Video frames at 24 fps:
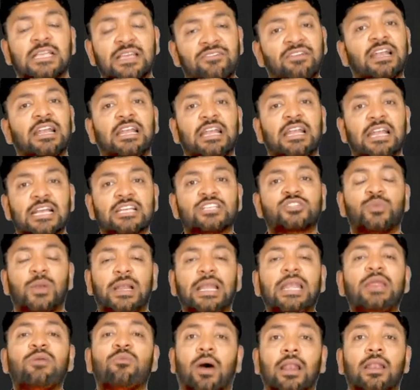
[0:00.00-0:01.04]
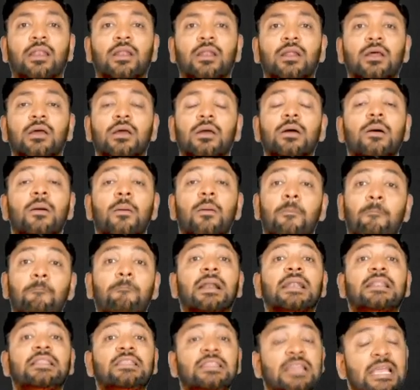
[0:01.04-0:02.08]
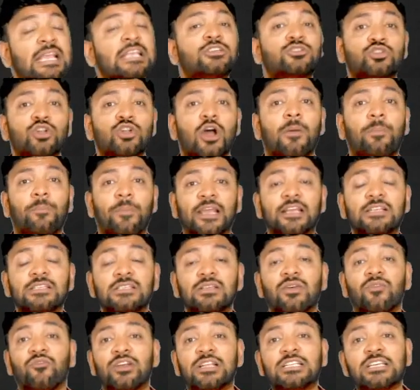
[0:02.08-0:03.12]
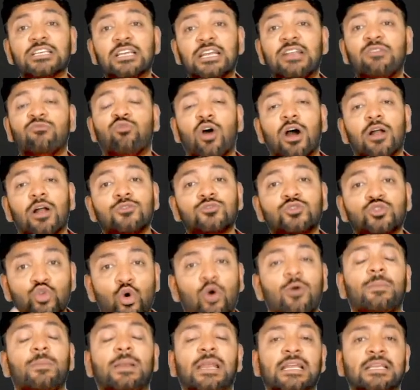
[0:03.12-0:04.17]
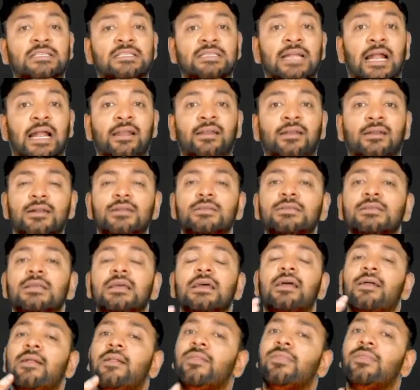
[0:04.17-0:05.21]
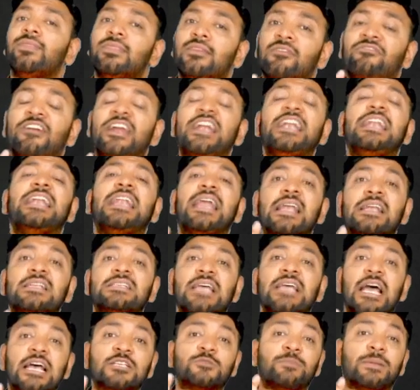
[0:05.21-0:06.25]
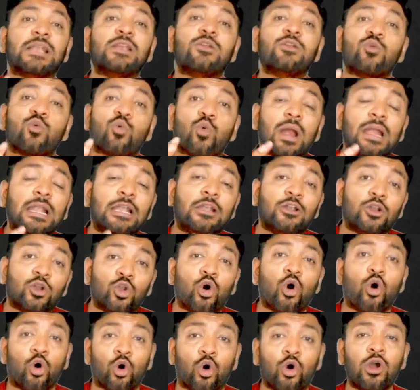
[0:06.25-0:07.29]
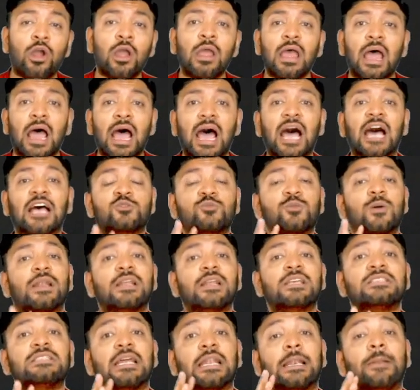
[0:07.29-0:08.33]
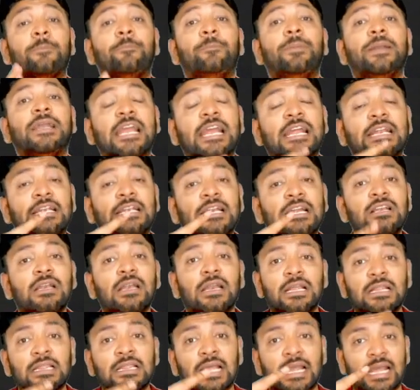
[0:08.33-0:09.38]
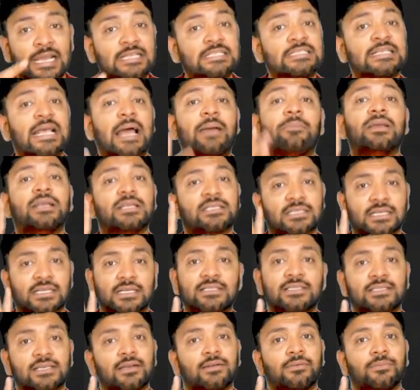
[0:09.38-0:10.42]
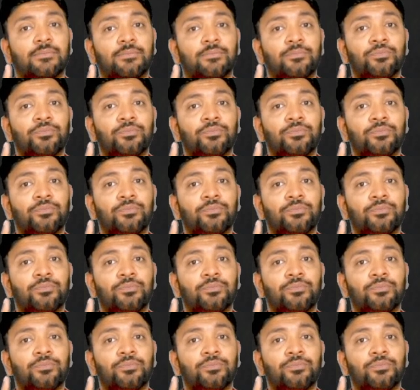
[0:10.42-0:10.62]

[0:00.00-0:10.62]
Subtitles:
even IND AS 21. But these topics, which involve so many standards, the weightage has been quite low as far as the repetition in the exam is concerned.